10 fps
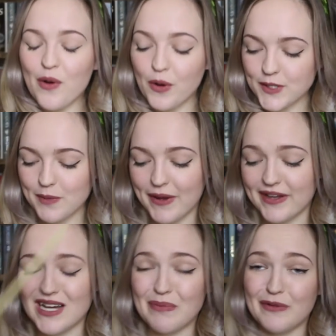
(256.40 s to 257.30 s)
also
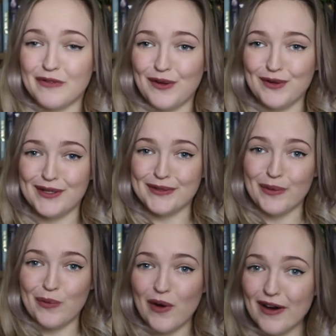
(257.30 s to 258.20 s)
picked up Voldy's
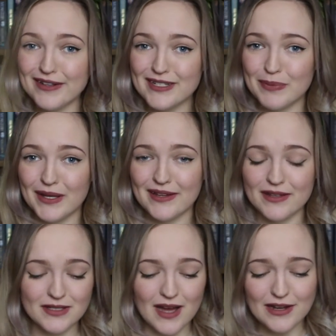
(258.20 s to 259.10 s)
wand
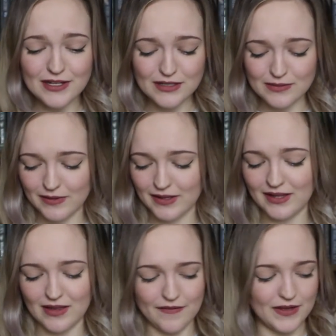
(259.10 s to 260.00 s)
because I just really
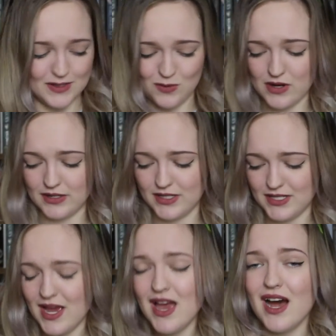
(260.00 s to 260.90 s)
love his wand.
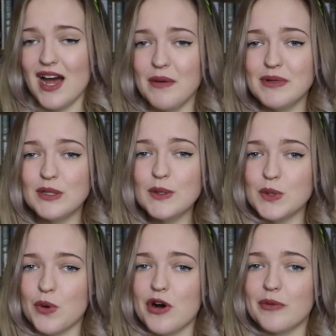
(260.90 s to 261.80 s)
I was so
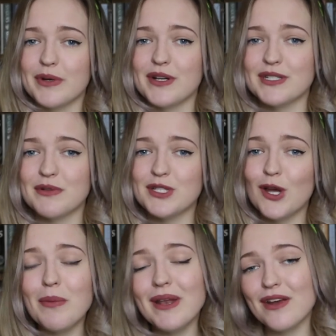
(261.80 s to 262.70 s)
torn because there were
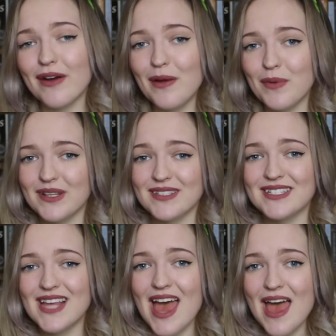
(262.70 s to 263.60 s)
so many great
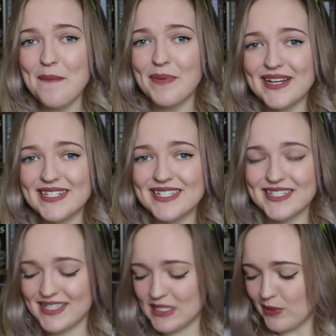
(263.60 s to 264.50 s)
ones,
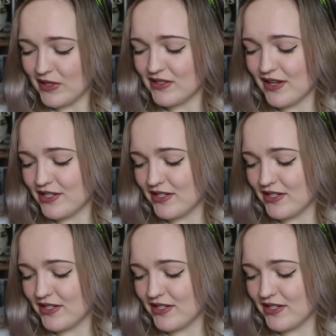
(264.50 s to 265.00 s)
but this one,